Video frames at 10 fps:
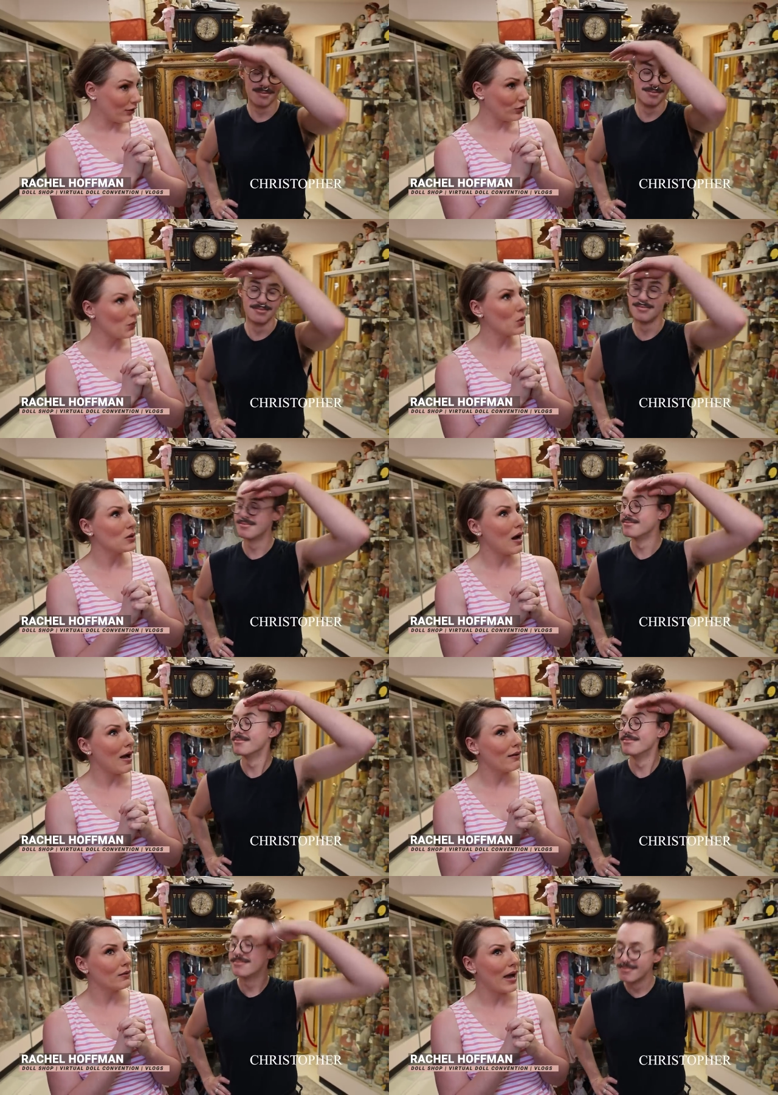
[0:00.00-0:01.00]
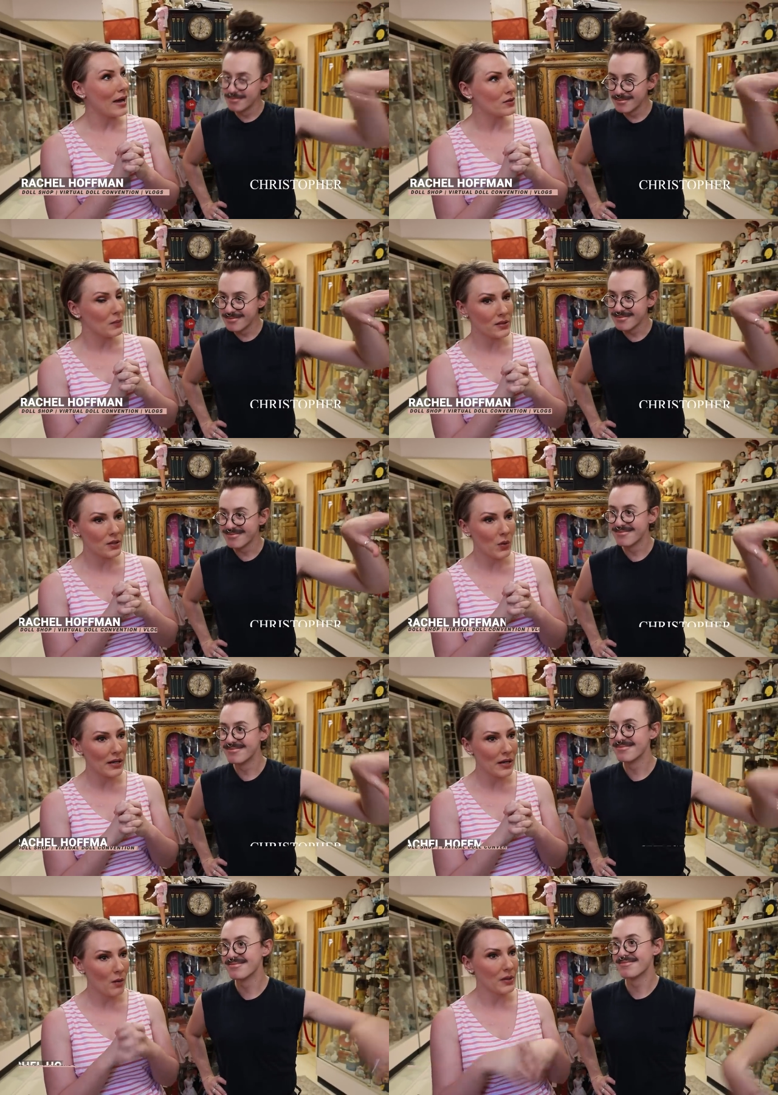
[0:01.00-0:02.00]
Speaker 1: actually we're not as busy
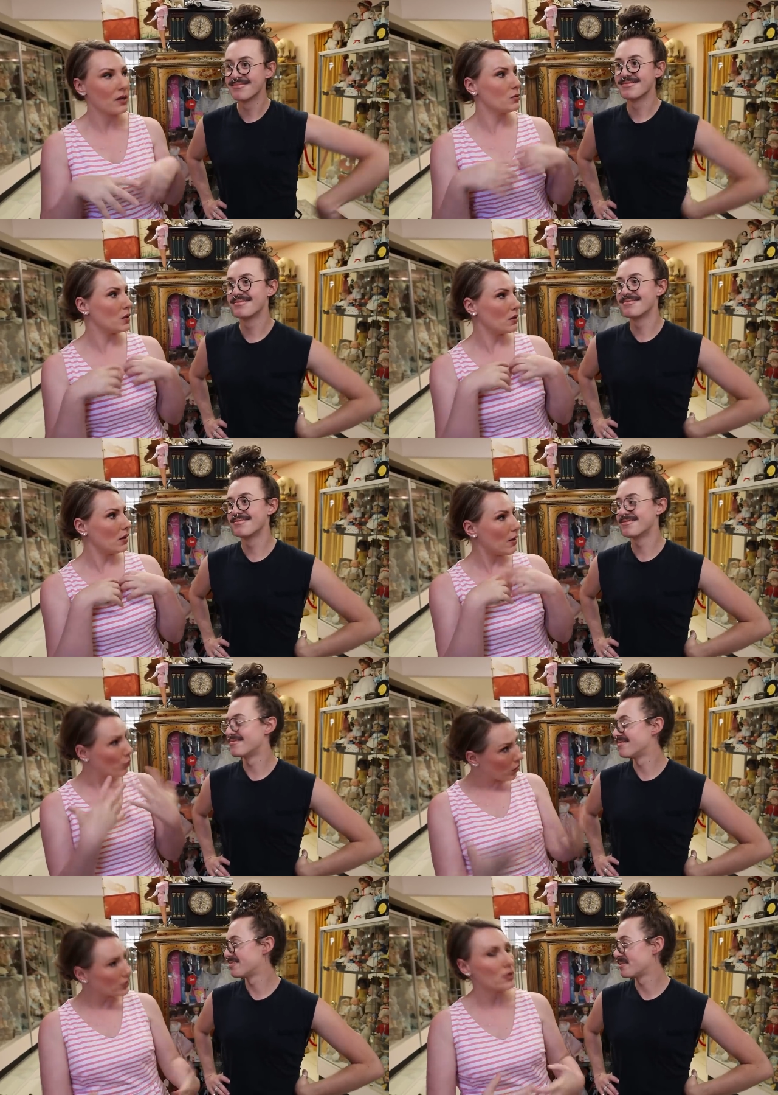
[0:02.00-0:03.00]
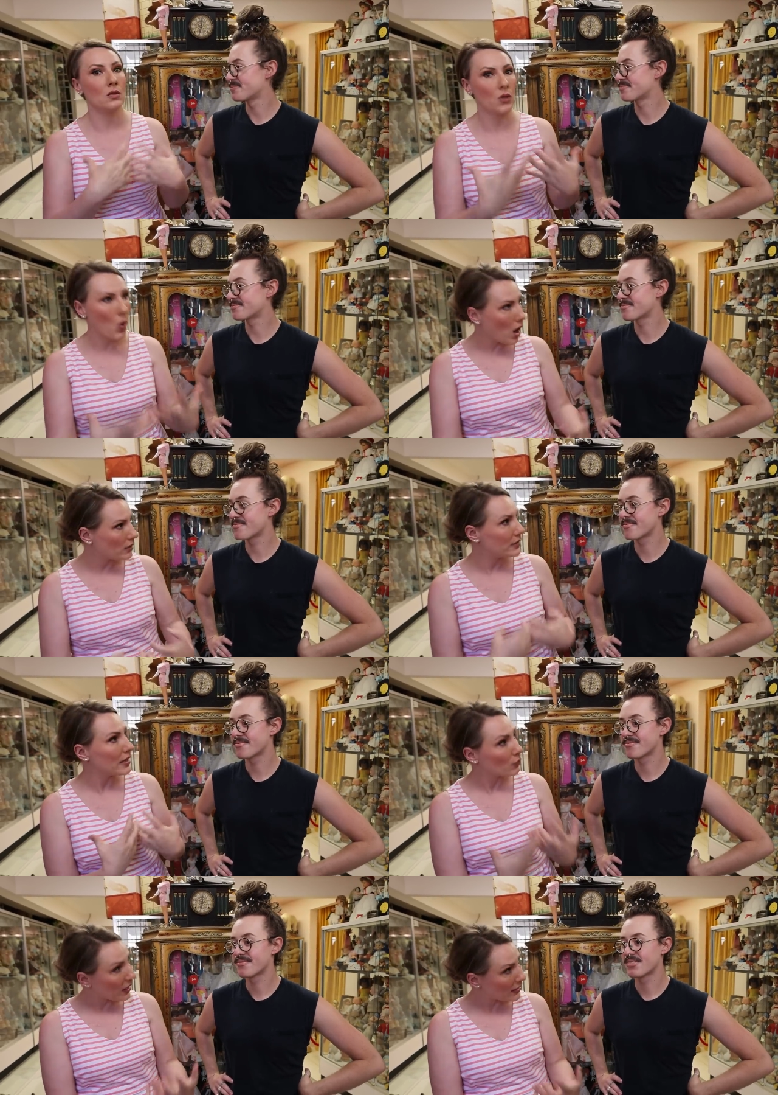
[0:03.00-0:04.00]
right now because we have worked so hard to
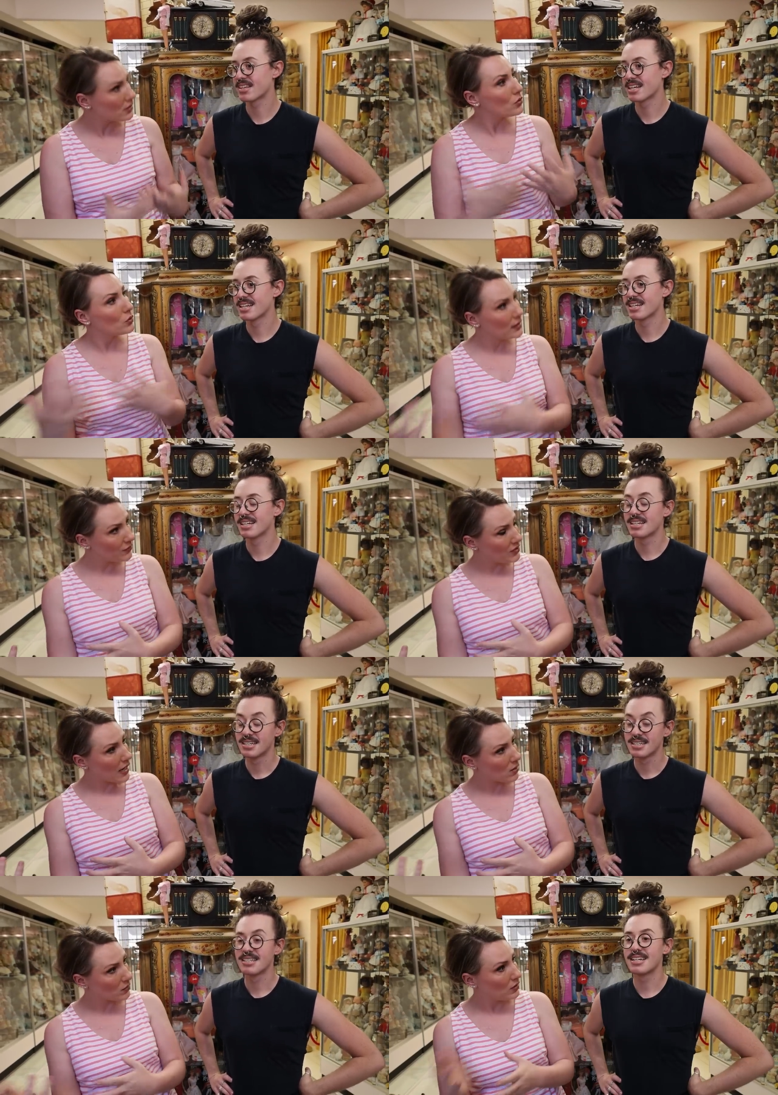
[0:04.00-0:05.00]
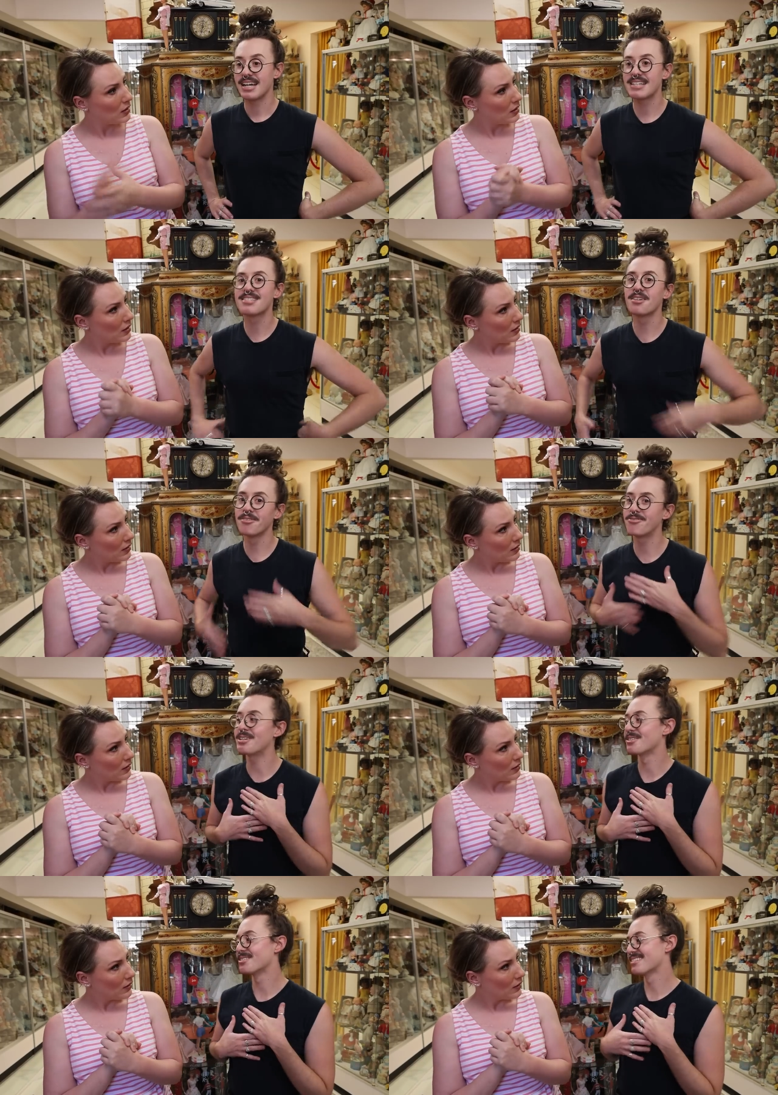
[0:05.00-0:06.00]
get ready to leave town.
Speaker 2: It still
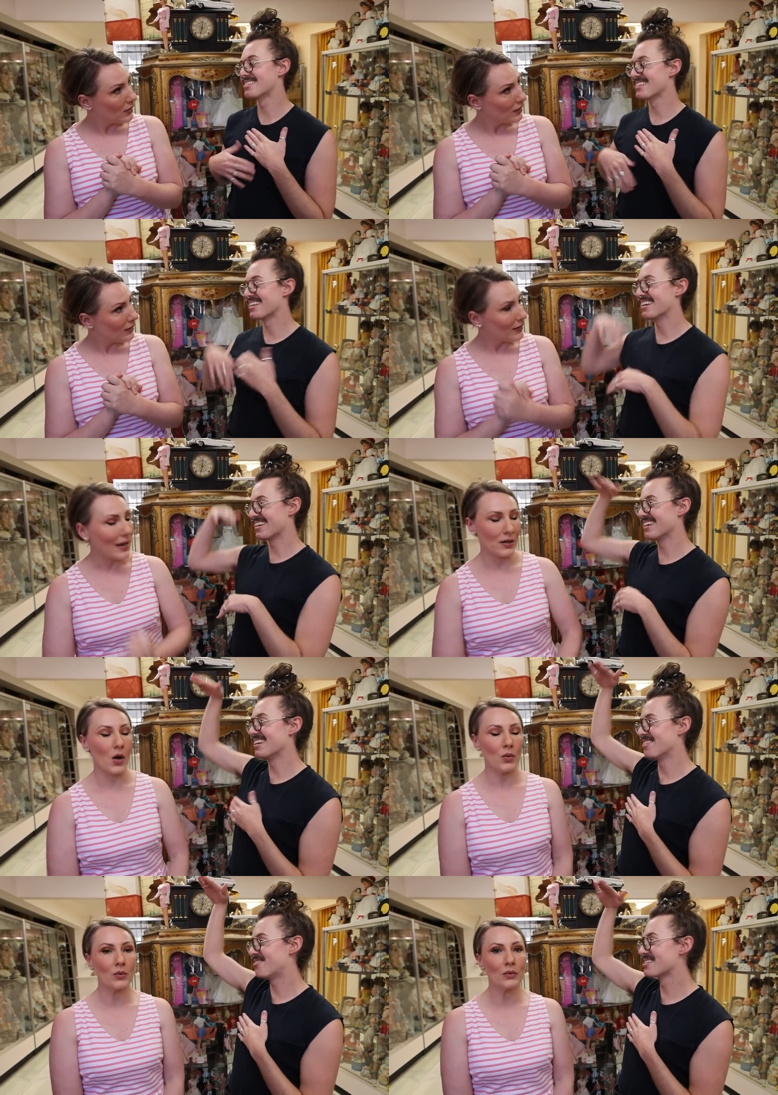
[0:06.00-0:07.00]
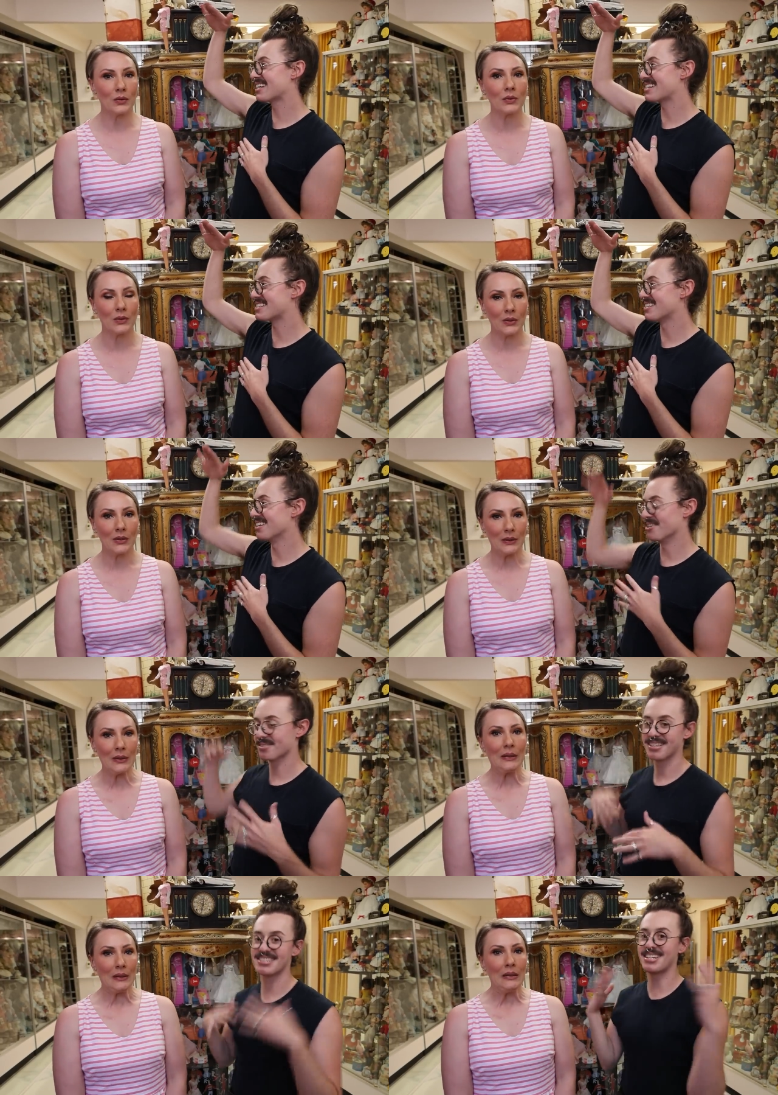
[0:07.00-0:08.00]
feels like I know. It feels like it's you
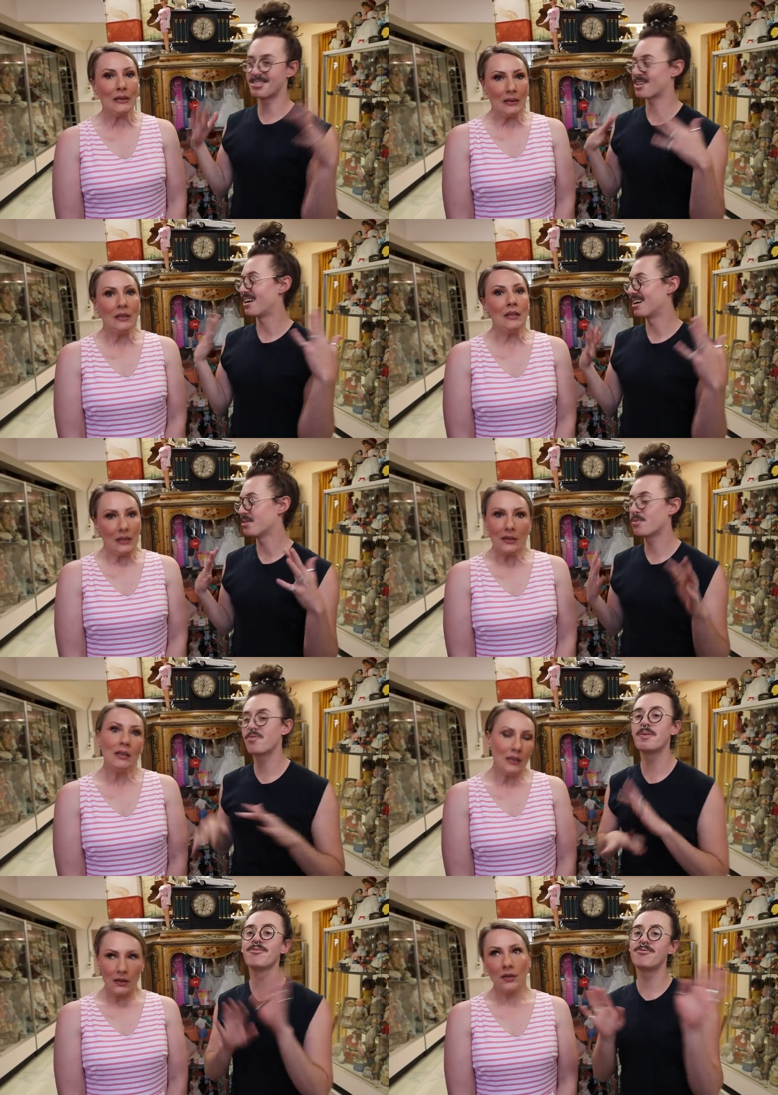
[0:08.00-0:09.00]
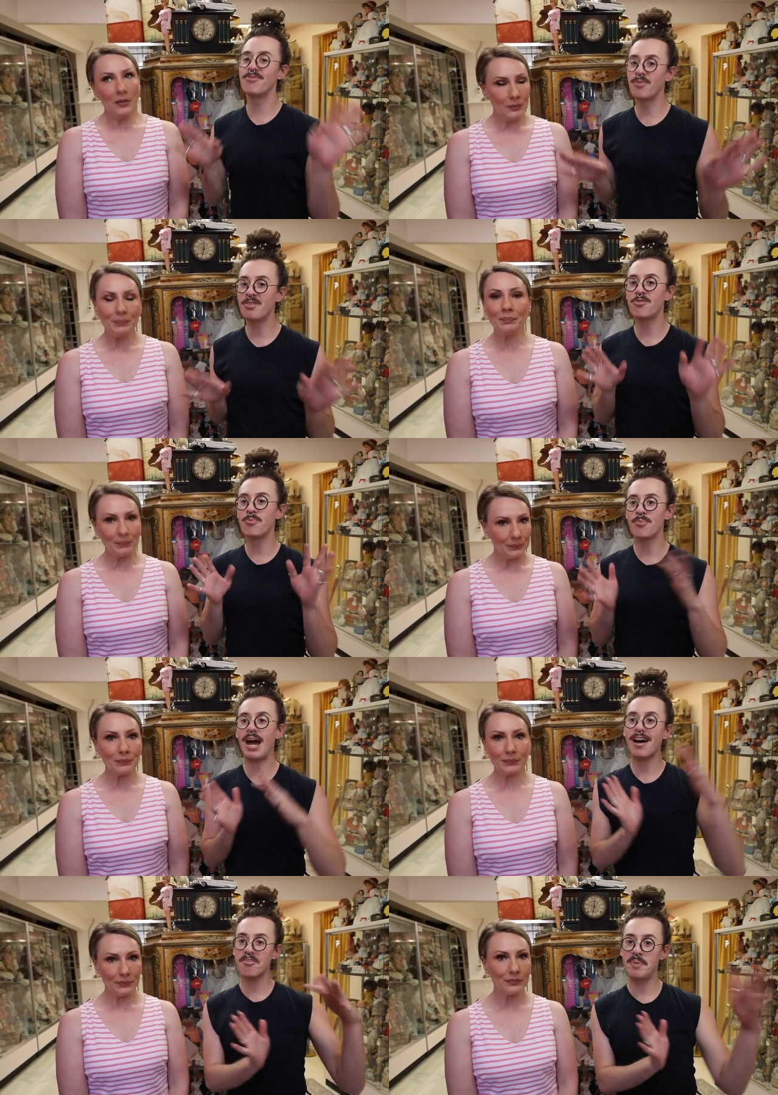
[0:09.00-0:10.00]
know the stakes are high. We've been we
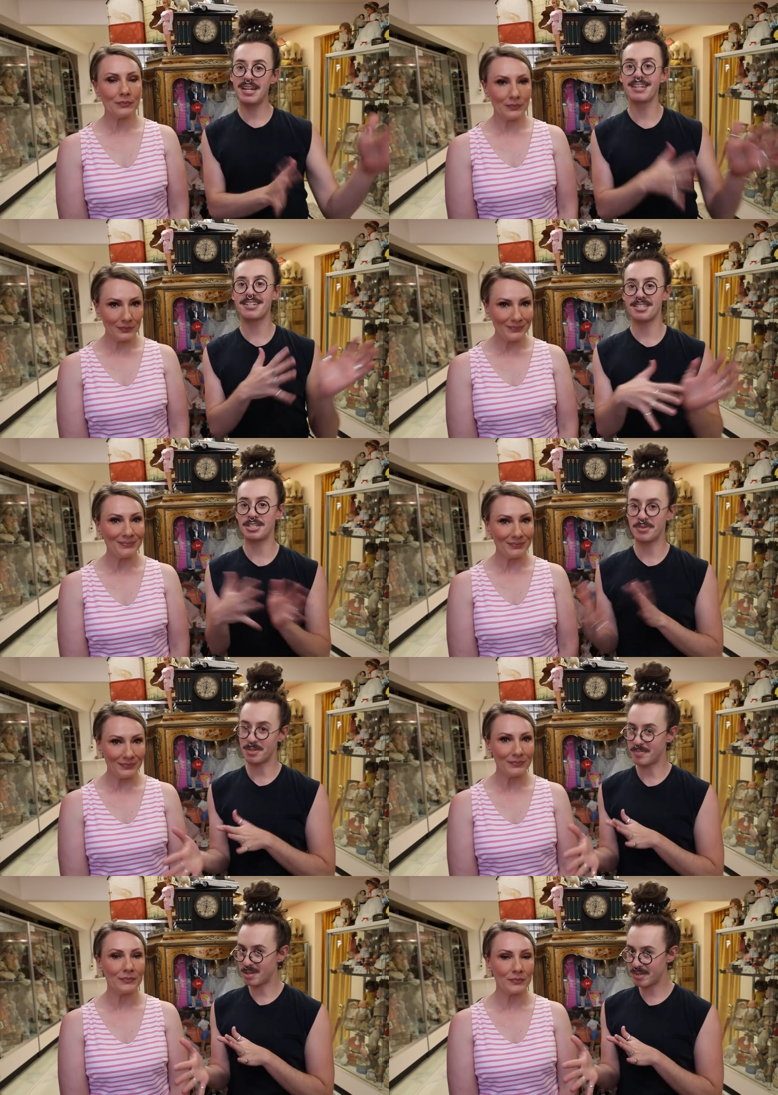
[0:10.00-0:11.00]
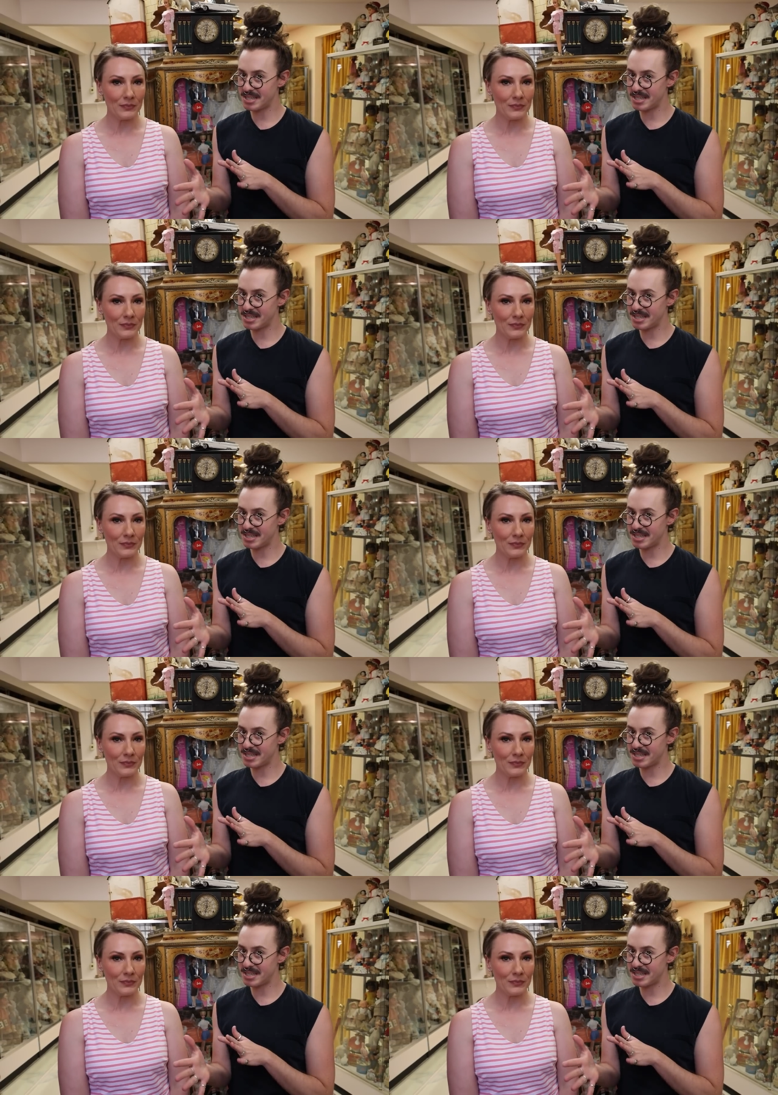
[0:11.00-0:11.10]
have been and continue to be